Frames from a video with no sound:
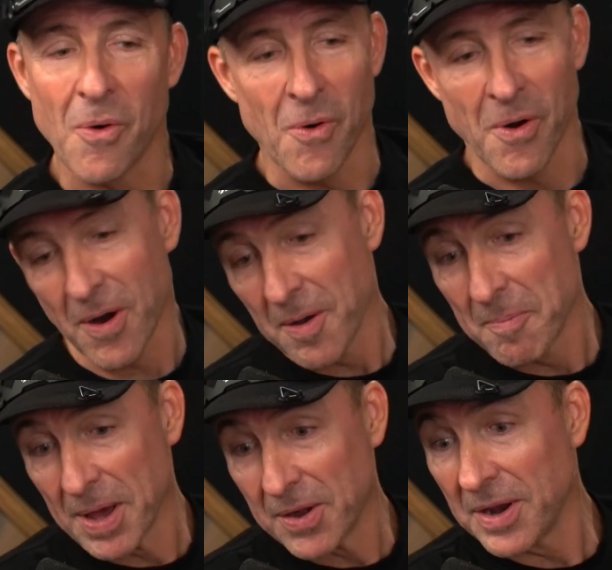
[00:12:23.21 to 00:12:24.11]
or
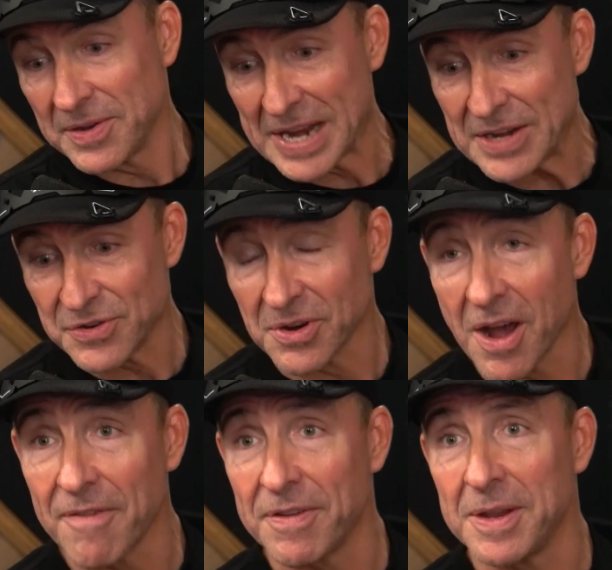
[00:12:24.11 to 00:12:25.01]
butter in danger
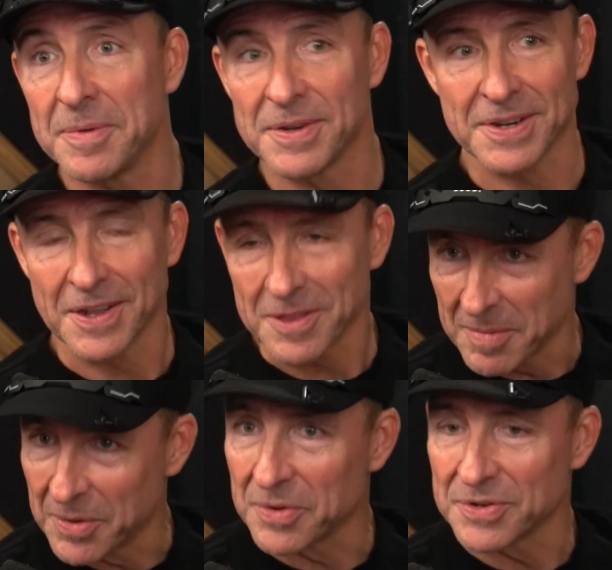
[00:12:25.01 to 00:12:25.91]
coffee because it's got the
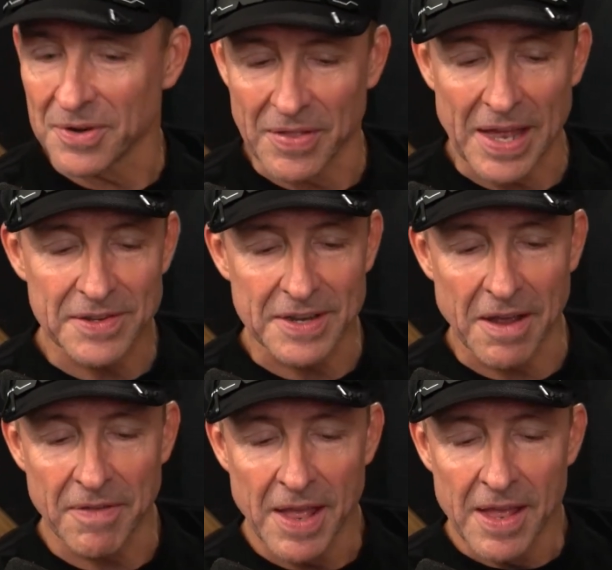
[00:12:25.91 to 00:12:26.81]
minerals and all that
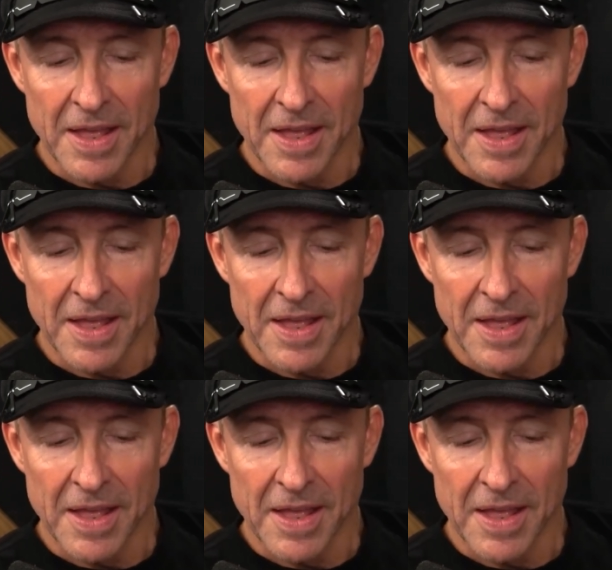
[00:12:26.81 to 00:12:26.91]
stuff,